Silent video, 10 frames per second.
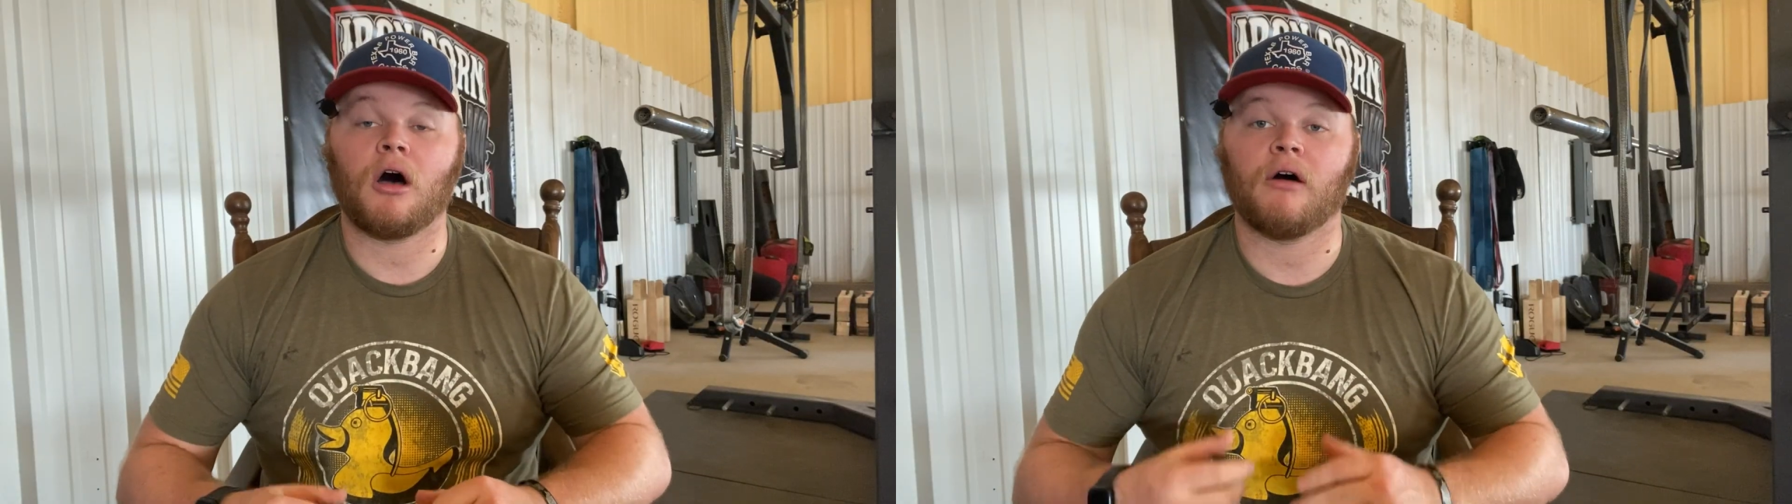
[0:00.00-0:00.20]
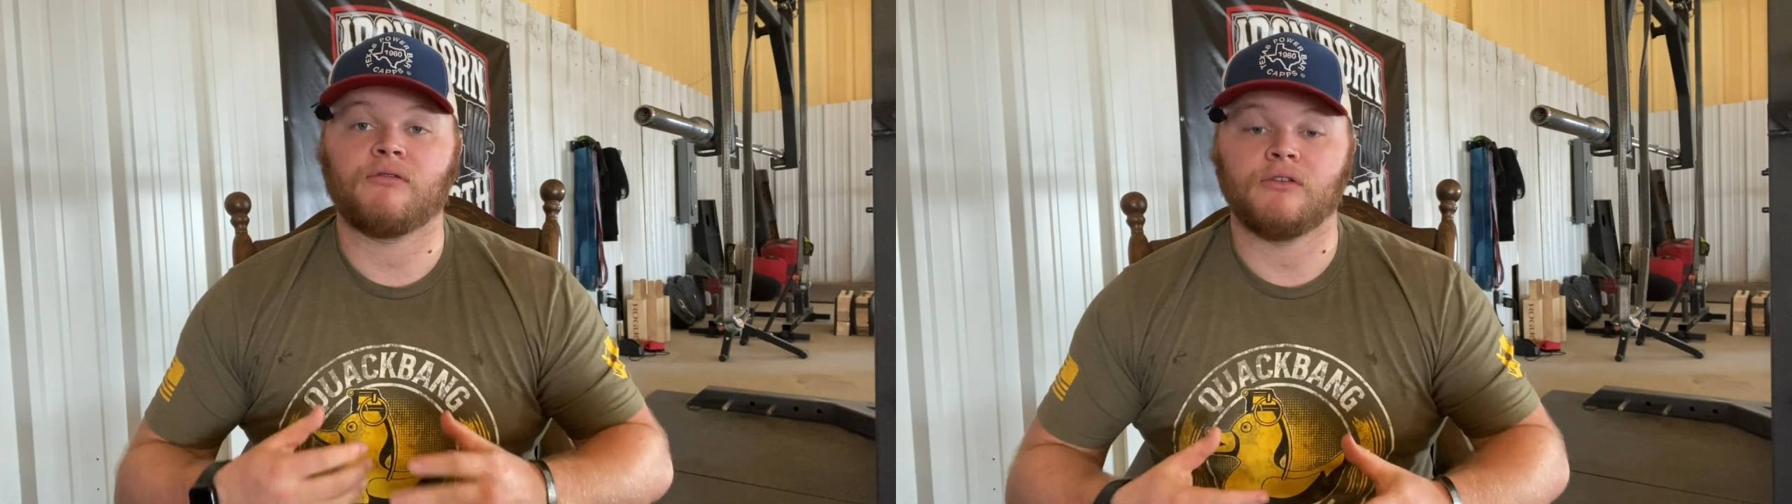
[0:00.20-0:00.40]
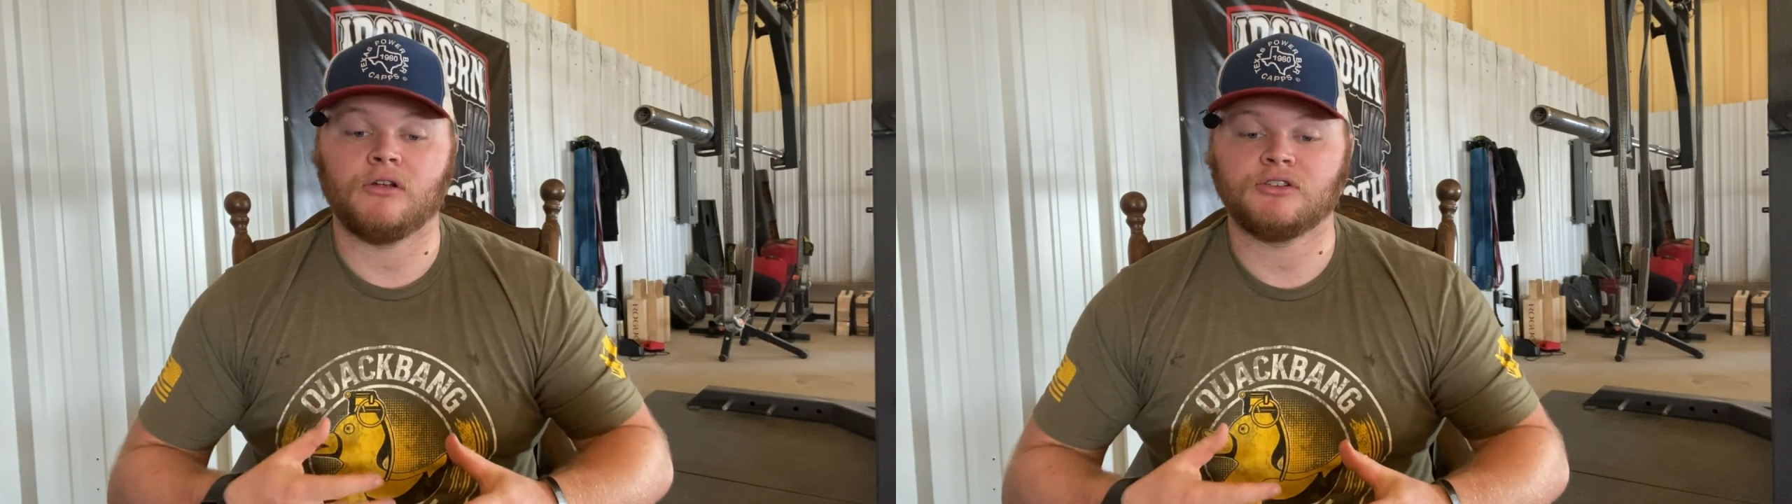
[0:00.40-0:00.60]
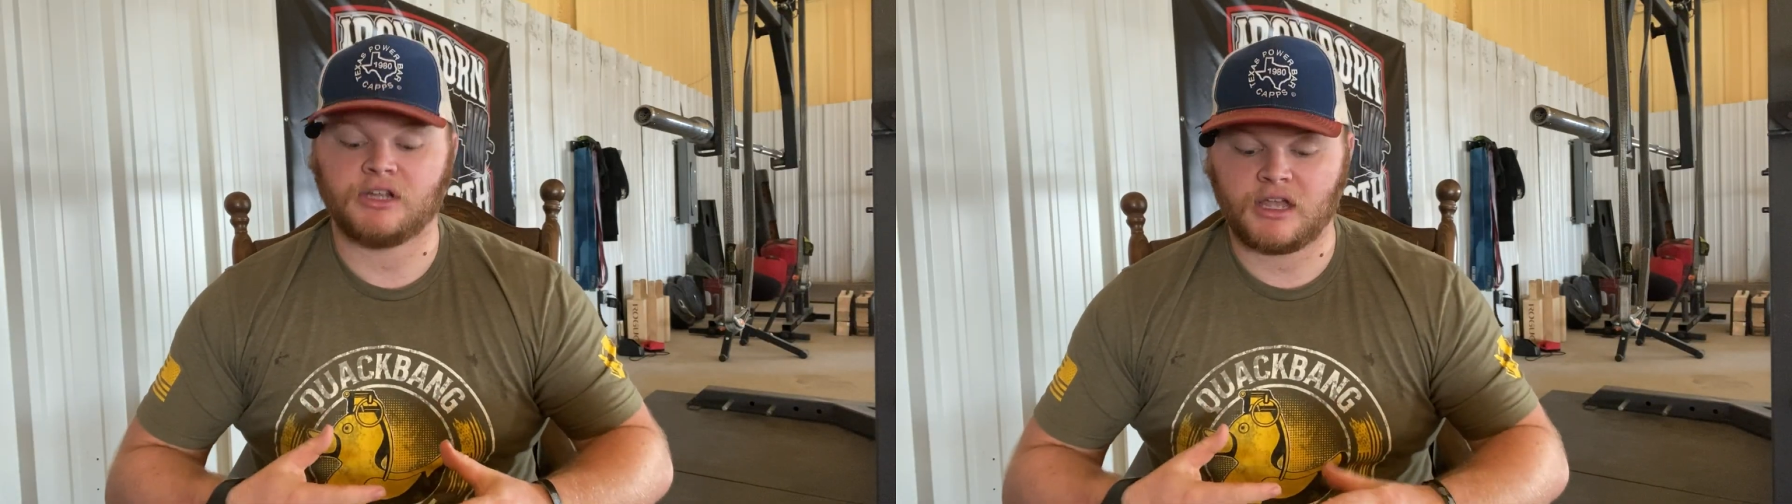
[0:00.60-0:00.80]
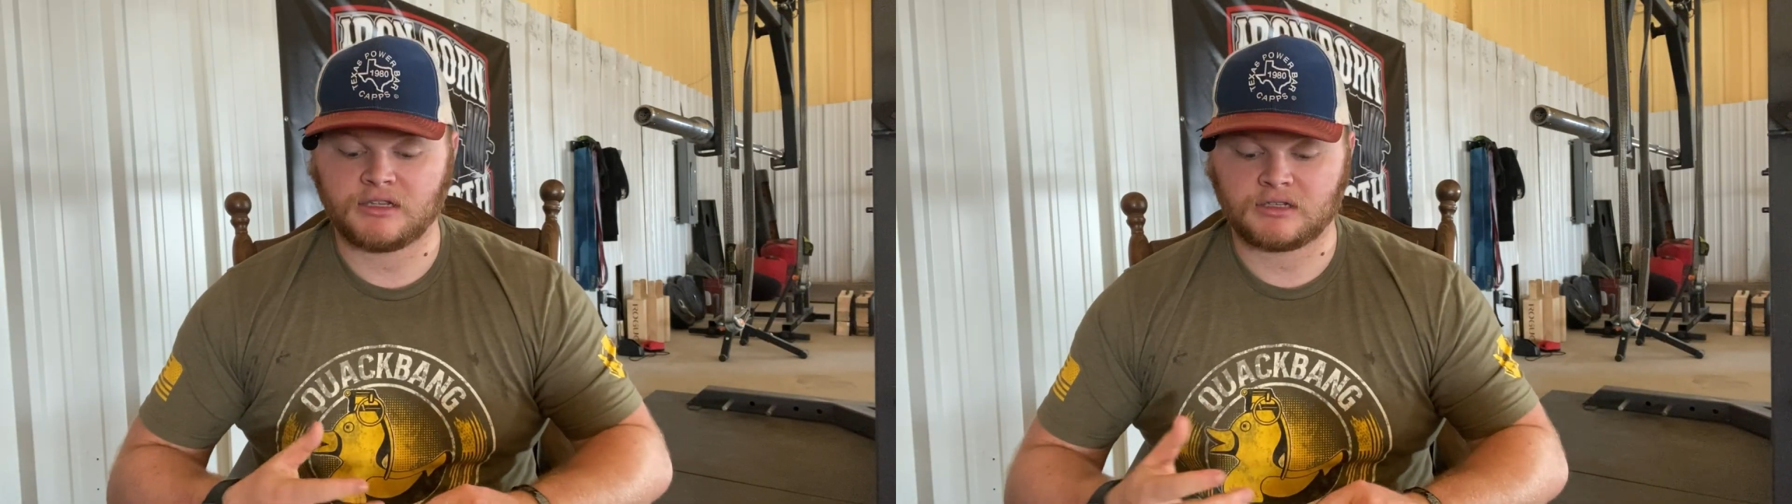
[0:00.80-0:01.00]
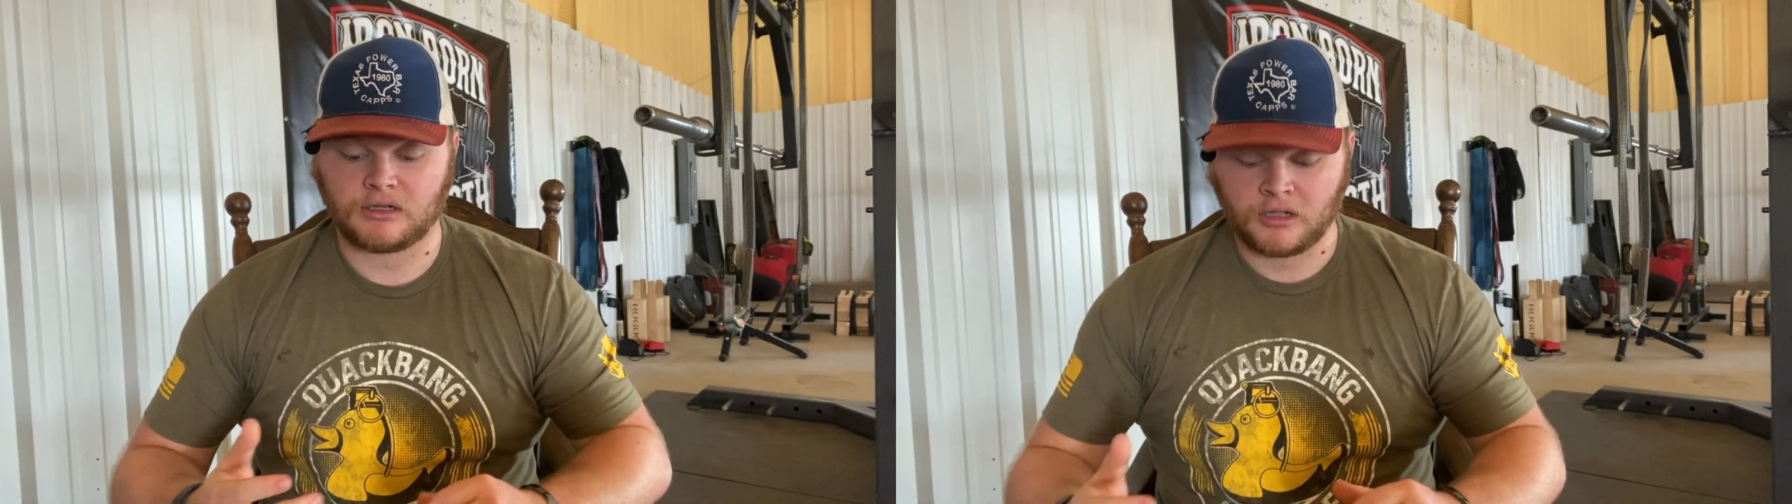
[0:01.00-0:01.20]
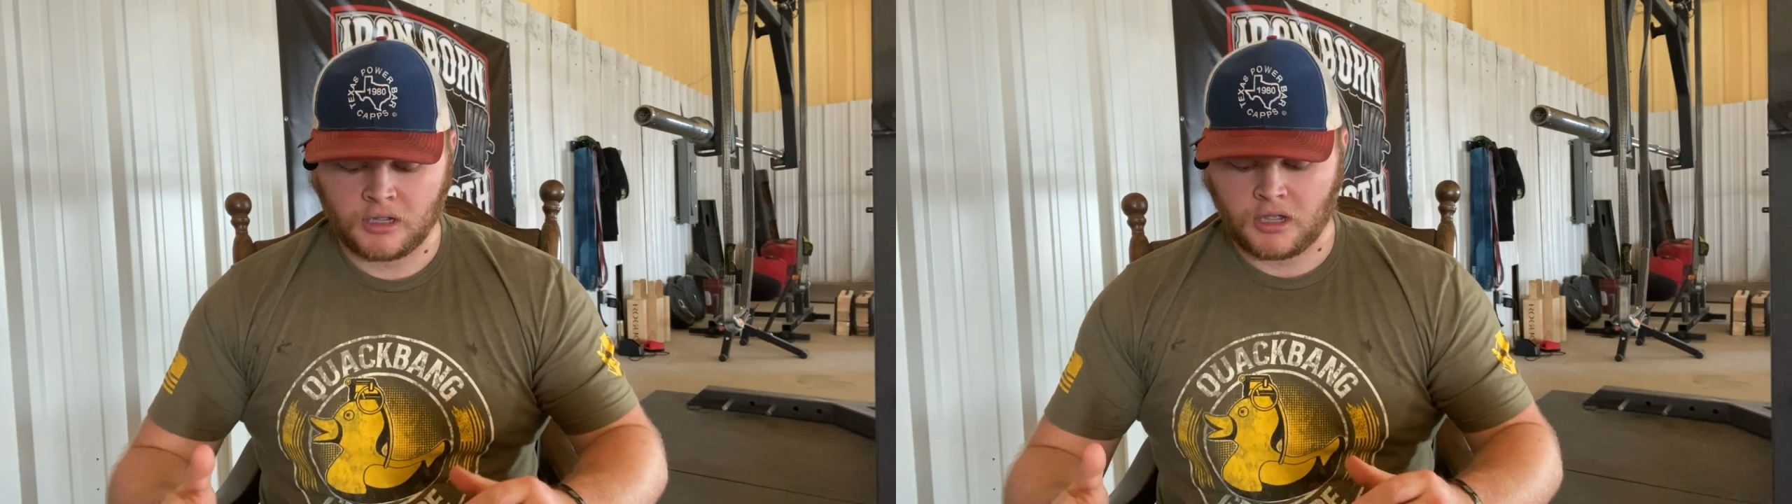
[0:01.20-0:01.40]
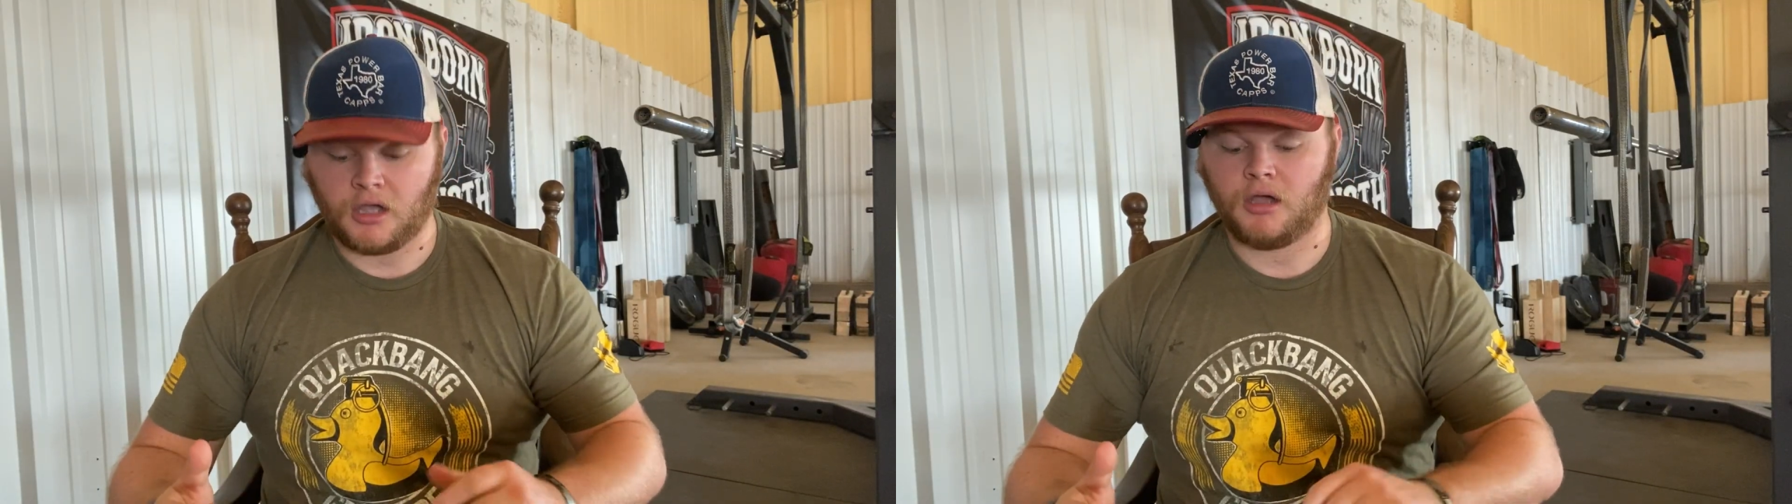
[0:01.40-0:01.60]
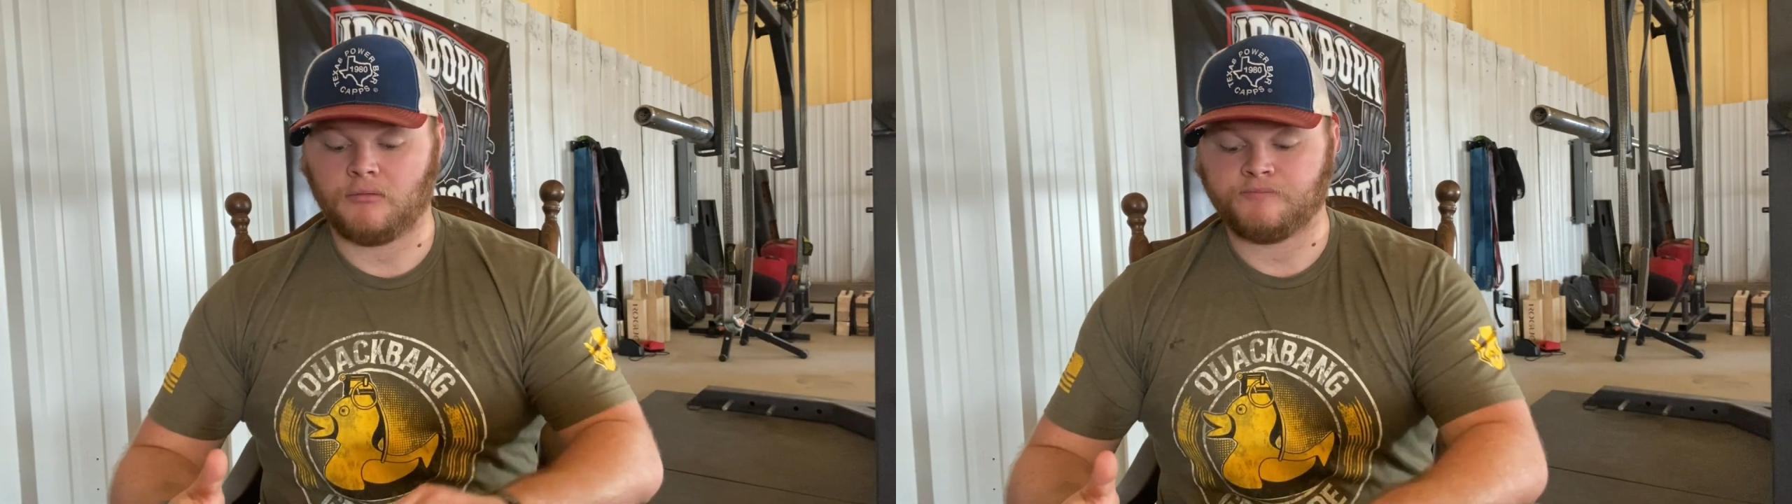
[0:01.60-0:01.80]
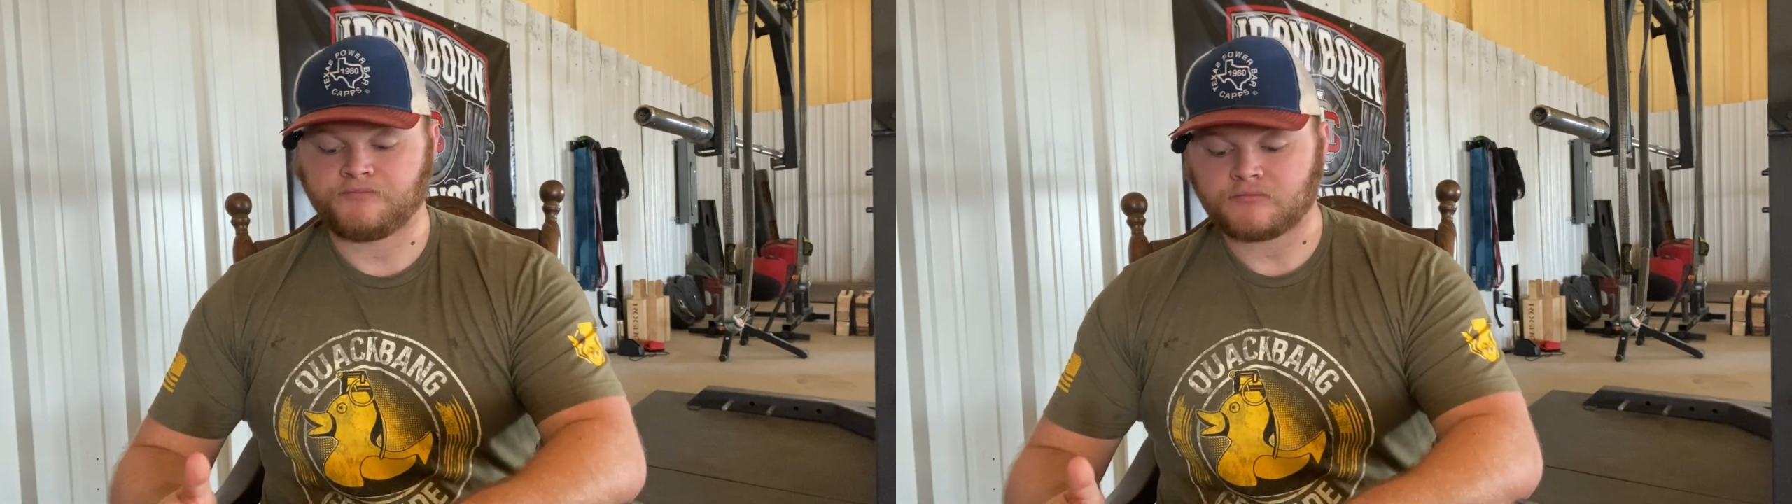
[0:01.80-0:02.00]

off of your chest. An